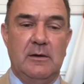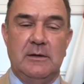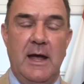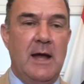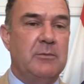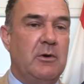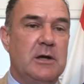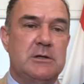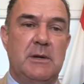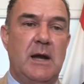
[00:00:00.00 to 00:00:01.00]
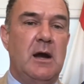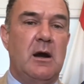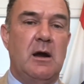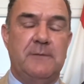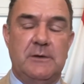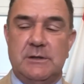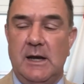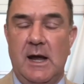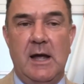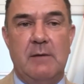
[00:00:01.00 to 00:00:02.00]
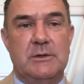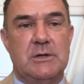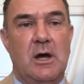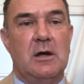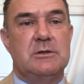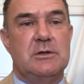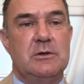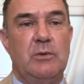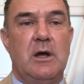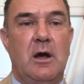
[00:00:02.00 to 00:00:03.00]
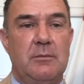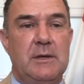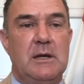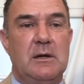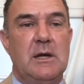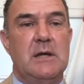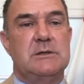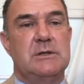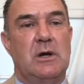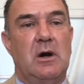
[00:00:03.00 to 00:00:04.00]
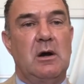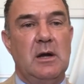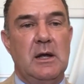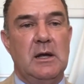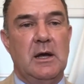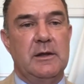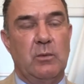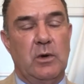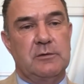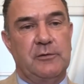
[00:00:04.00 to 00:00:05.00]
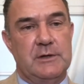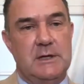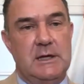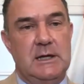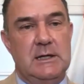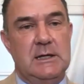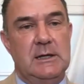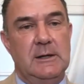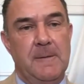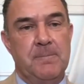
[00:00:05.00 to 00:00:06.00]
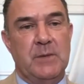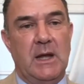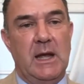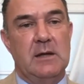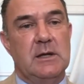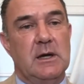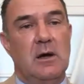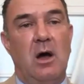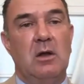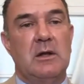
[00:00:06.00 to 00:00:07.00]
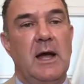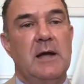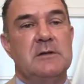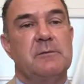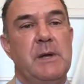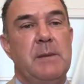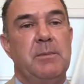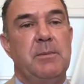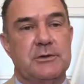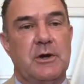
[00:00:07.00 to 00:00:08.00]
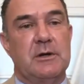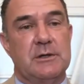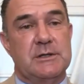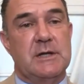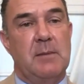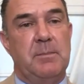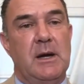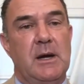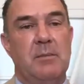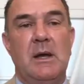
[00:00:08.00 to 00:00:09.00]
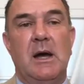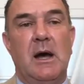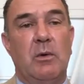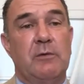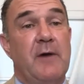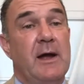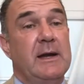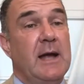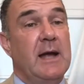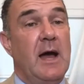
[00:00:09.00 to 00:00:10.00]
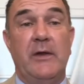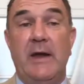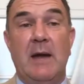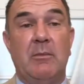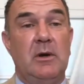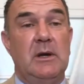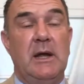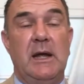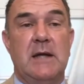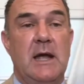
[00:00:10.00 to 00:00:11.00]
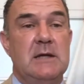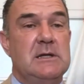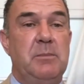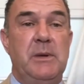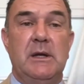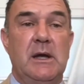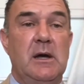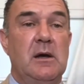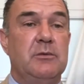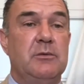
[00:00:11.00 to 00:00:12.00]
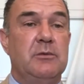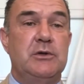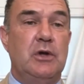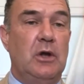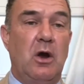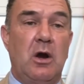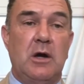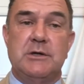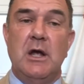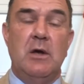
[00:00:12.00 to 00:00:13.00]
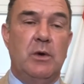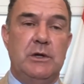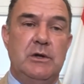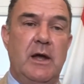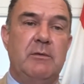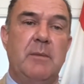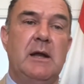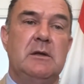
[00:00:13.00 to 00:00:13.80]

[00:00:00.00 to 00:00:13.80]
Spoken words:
Adam Gresham in our office and I have been talking to, we call him the Internet Czar, that works for DED, and all kinds of people are starting to step up. We're finding out that Ameren and KCP&L, two large, everybody in